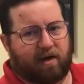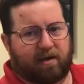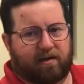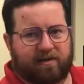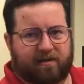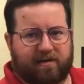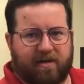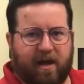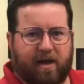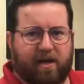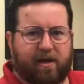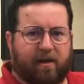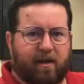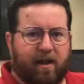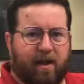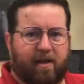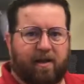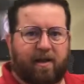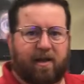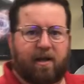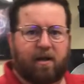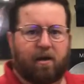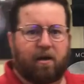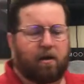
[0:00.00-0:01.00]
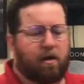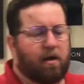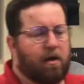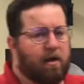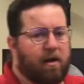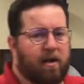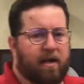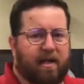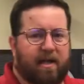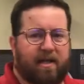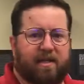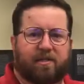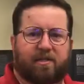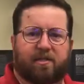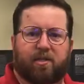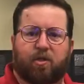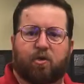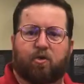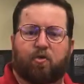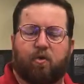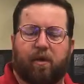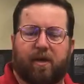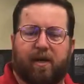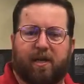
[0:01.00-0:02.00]
dotted line here, is the
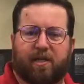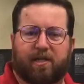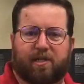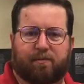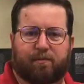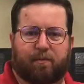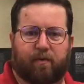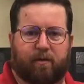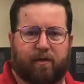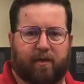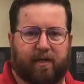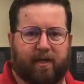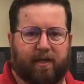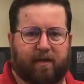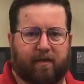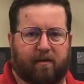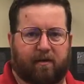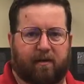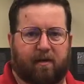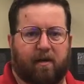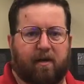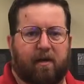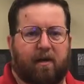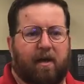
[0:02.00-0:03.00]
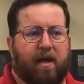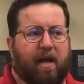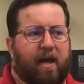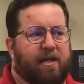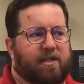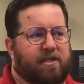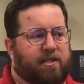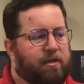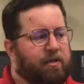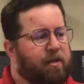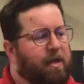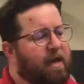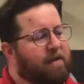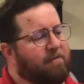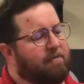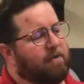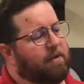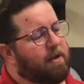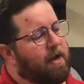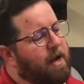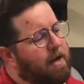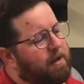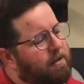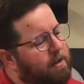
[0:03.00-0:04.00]
Greenwich meridian. And so you have a
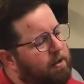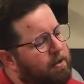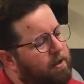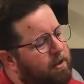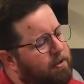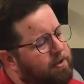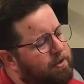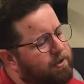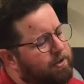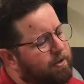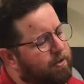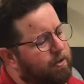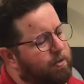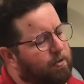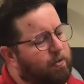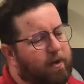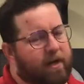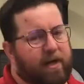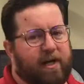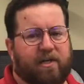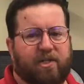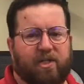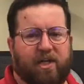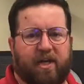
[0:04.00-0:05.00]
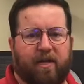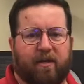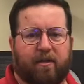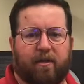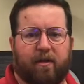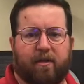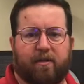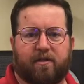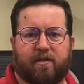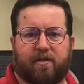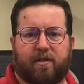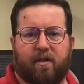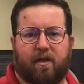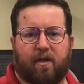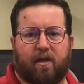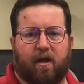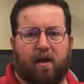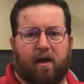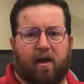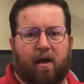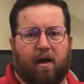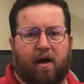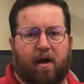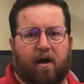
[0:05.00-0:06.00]
line that goes through Greenwich, England.
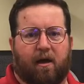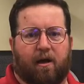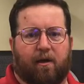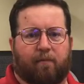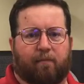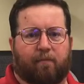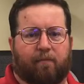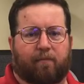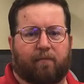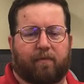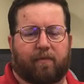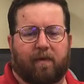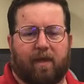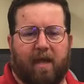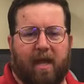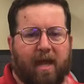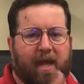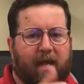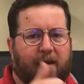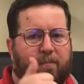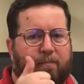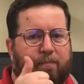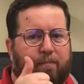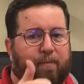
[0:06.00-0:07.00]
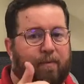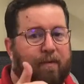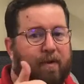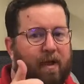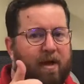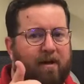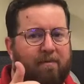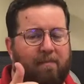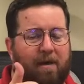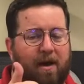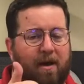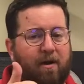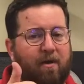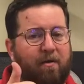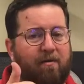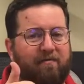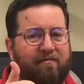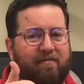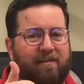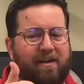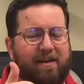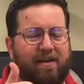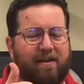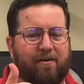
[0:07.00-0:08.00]
Hey, plug my own
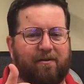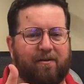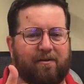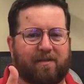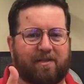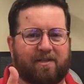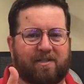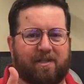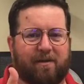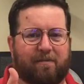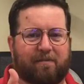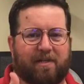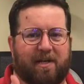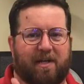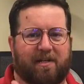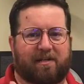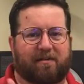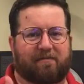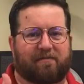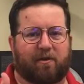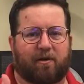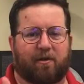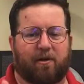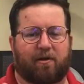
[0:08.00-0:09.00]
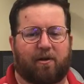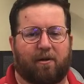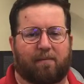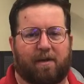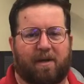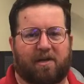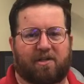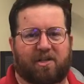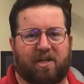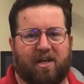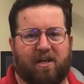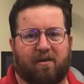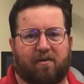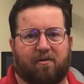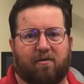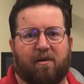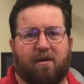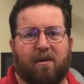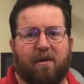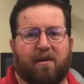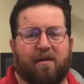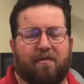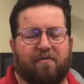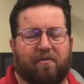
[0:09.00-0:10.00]
video on the subject. If you look on my
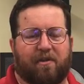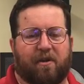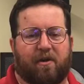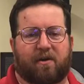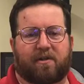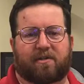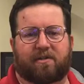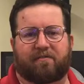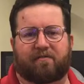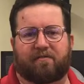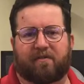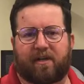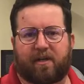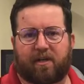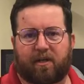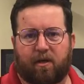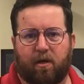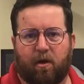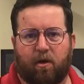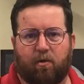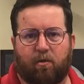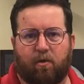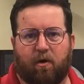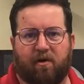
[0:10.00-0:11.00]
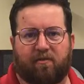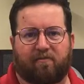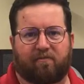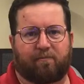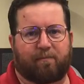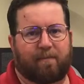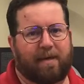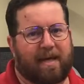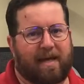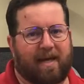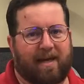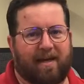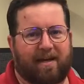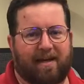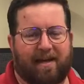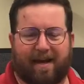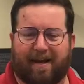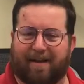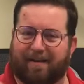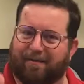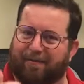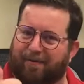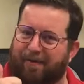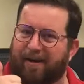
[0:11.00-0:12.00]
channel, there is a video of me
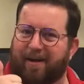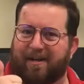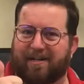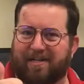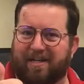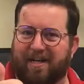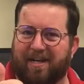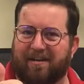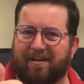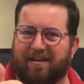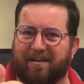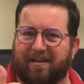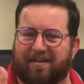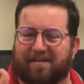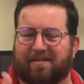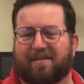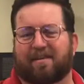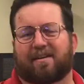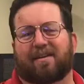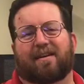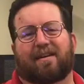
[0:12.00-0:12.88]
at Greenwich, England.